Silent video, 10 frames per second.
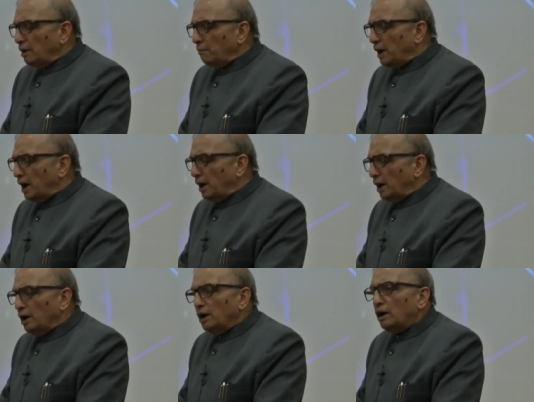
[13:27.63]
by
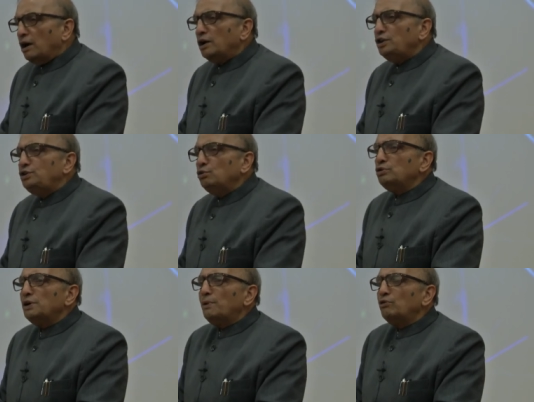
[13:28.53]
a
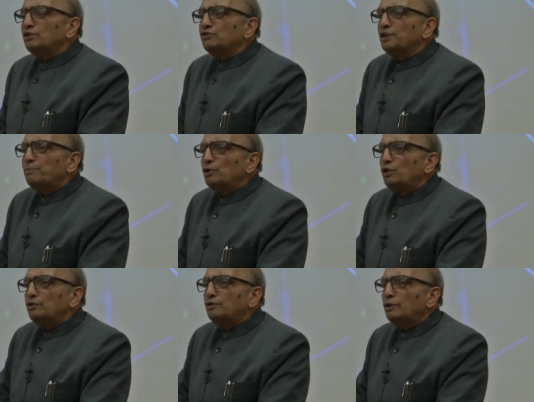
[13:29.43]
huge amount of
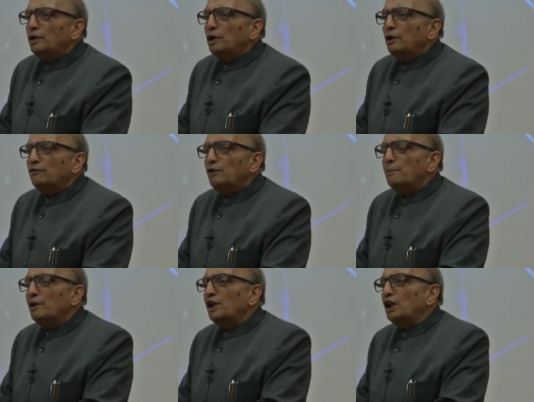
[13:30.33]
support
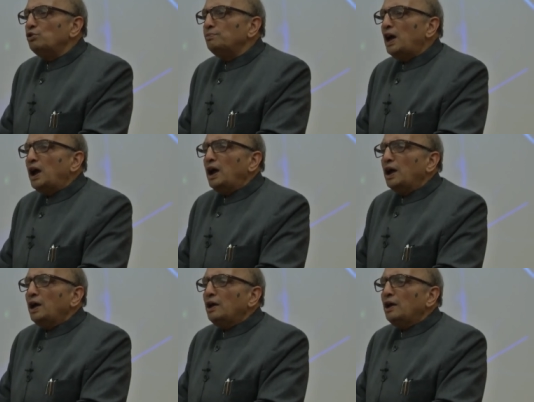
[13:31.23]
from our alumni